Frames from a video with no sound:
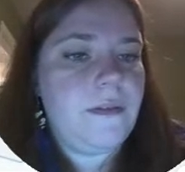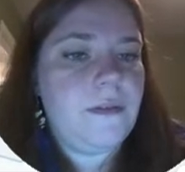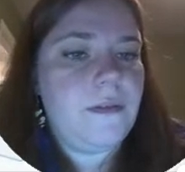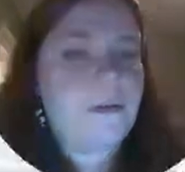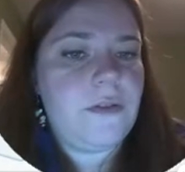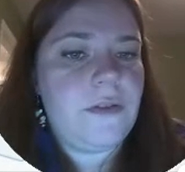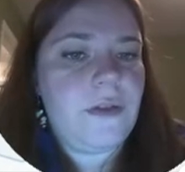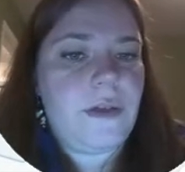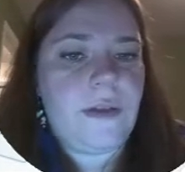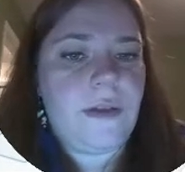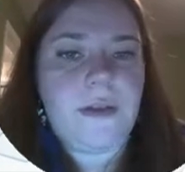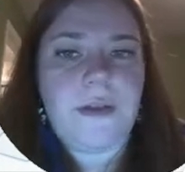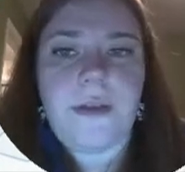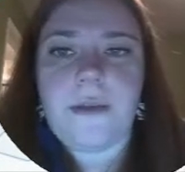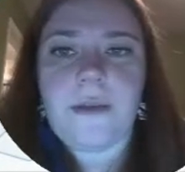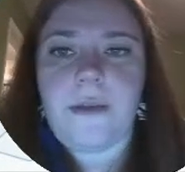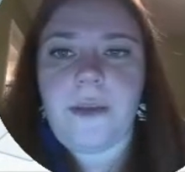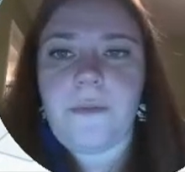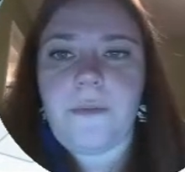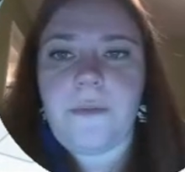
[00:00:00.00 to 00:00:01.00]
Check.
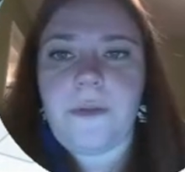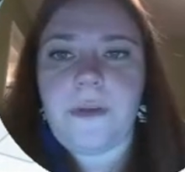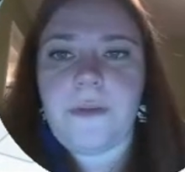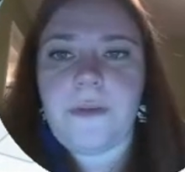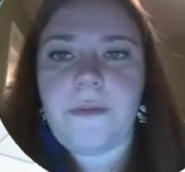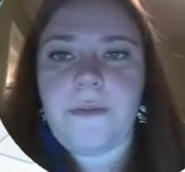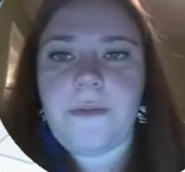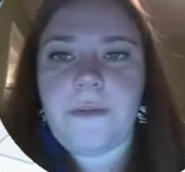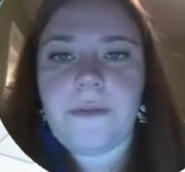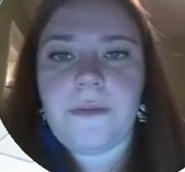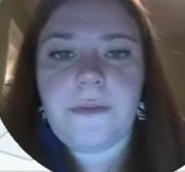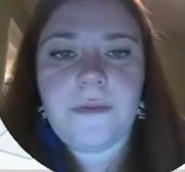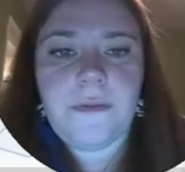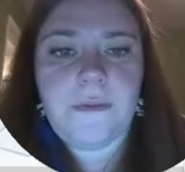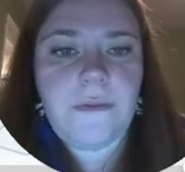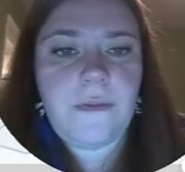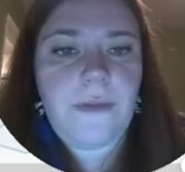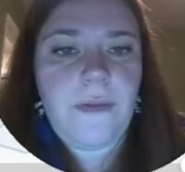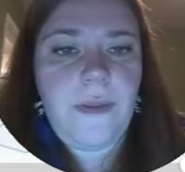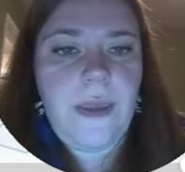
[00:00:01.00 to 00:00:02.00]
And I want to
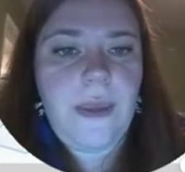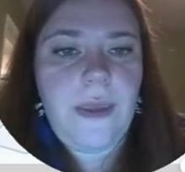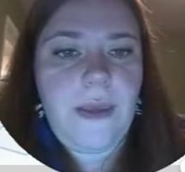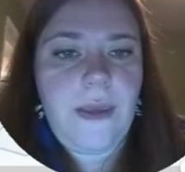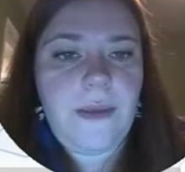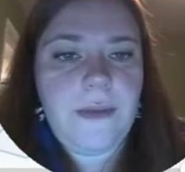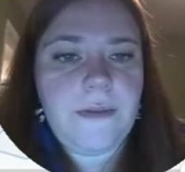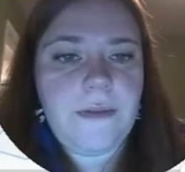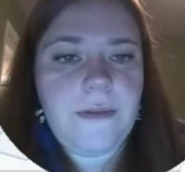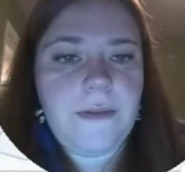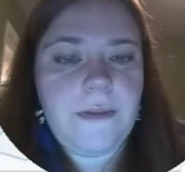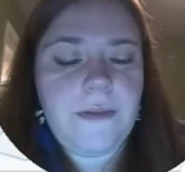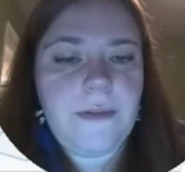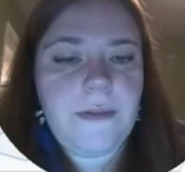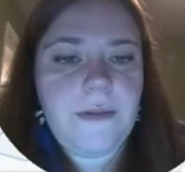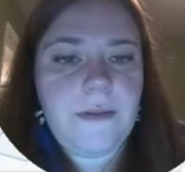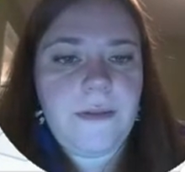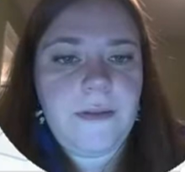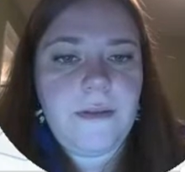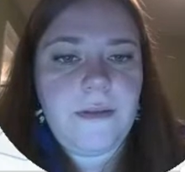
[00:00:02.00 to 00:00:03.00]
extrude that,
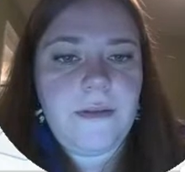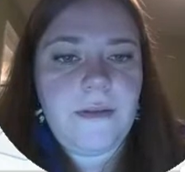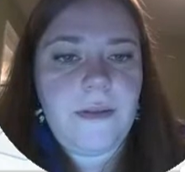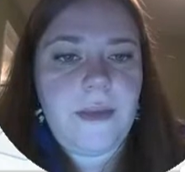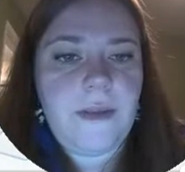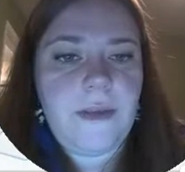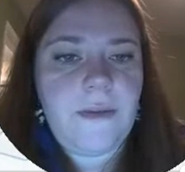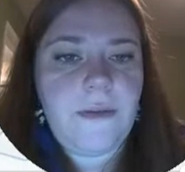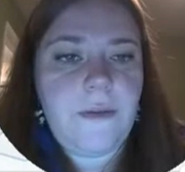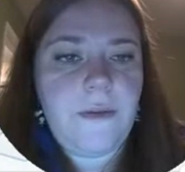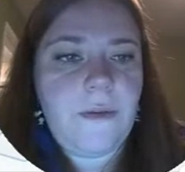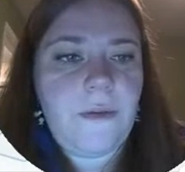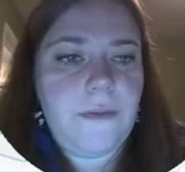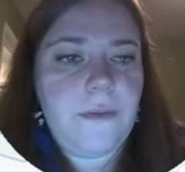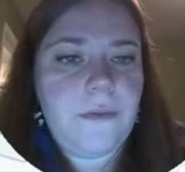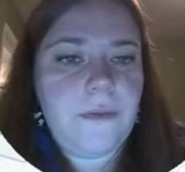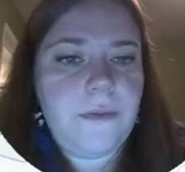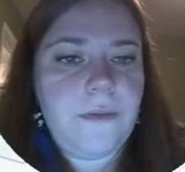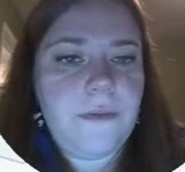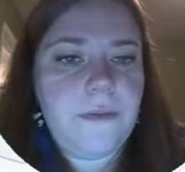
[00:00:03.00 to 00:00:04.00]
not the
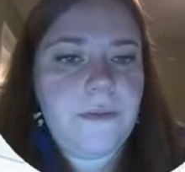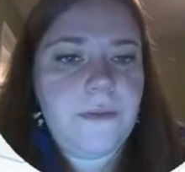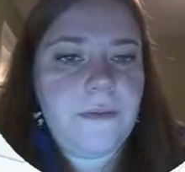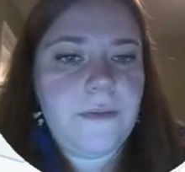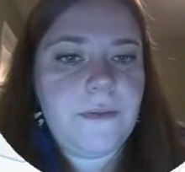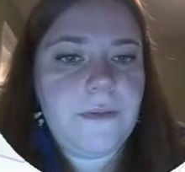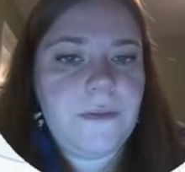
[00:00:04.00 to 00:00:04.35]
holes.